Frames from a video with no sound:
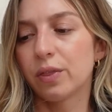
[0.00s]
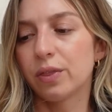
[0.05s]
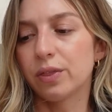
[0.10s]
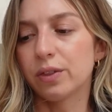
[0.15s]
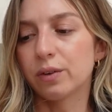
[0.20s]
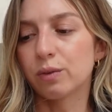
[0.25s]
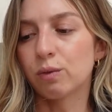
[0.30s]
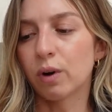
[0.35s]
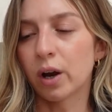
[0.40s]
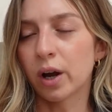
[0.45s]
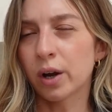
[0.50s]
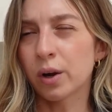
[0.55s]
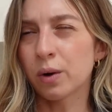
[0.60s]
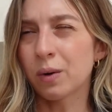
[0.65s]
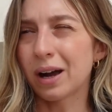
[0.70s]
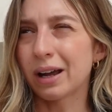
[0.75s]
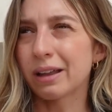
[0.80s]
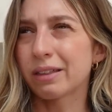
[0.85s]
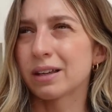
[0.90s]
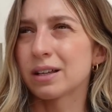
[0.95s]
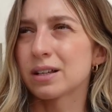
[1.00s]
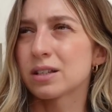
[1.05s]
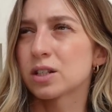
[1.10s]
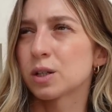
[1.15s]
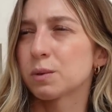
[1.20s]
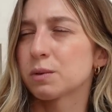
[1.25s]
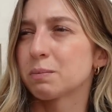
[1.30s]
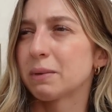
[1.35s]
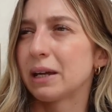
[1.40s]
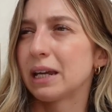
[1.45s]
The Row, I think,
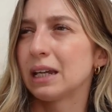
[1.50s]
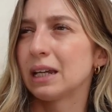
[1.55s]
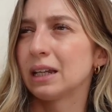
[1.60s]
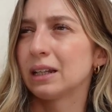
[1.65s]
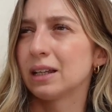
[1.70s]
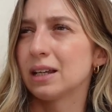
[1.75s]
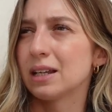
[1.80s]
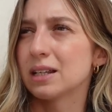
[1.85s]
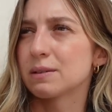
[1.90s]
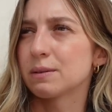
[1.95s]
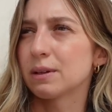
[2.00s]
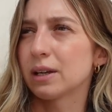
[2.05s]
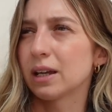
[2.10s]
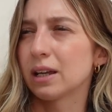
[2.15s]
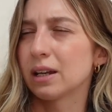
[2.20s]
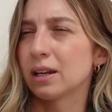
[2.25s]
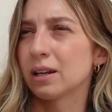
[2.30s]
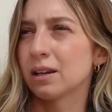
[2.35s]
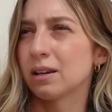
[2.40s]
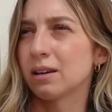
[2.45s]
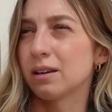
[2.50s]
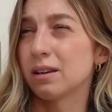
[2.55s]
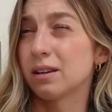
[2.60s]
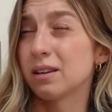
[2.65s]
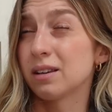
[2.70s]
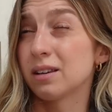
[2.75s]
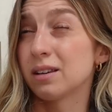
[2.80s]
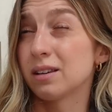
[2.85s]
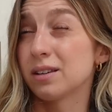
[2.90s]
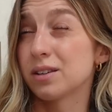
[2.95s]
stopped making these
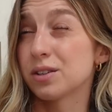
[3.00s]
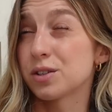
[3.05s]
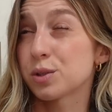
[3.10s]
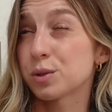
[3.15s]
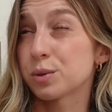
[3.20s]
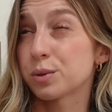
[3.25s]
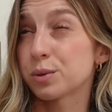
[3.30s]
in